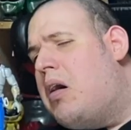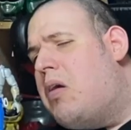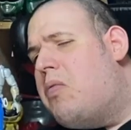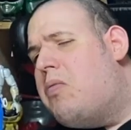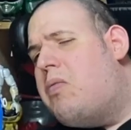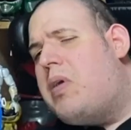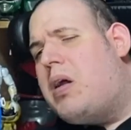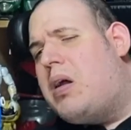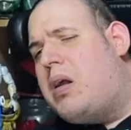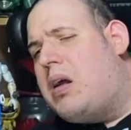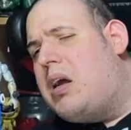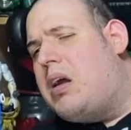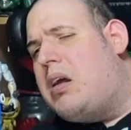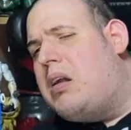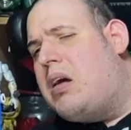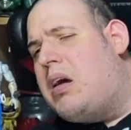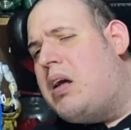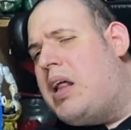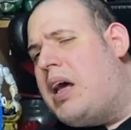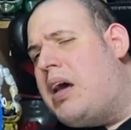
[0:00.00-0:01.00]
but I
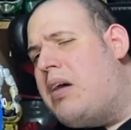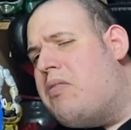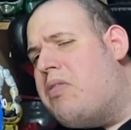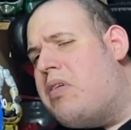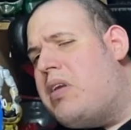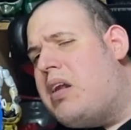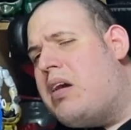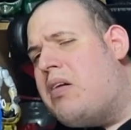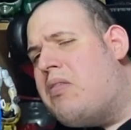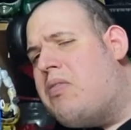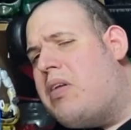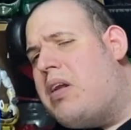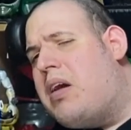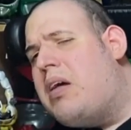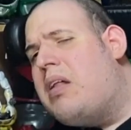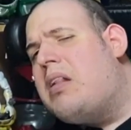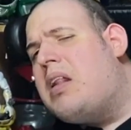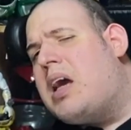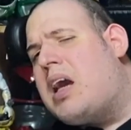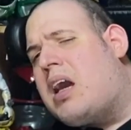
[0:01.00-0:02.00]
don't know that for
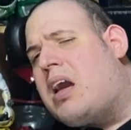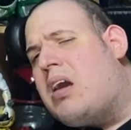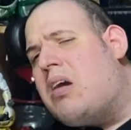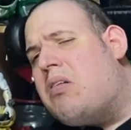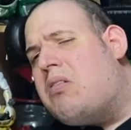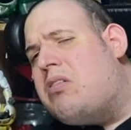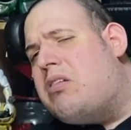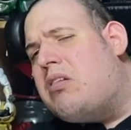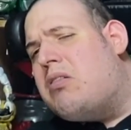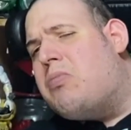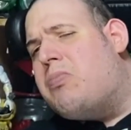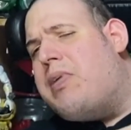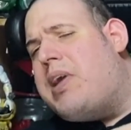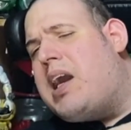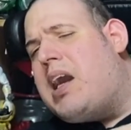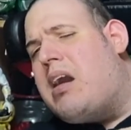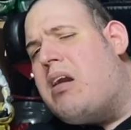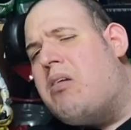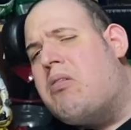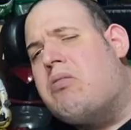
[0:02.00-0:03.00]
definite. They could just
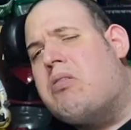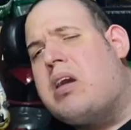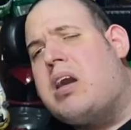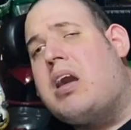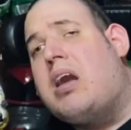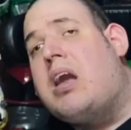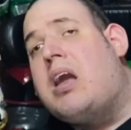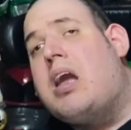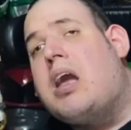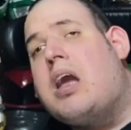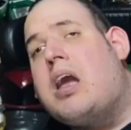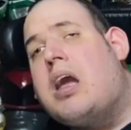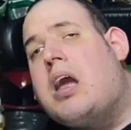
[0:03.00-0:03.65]
be using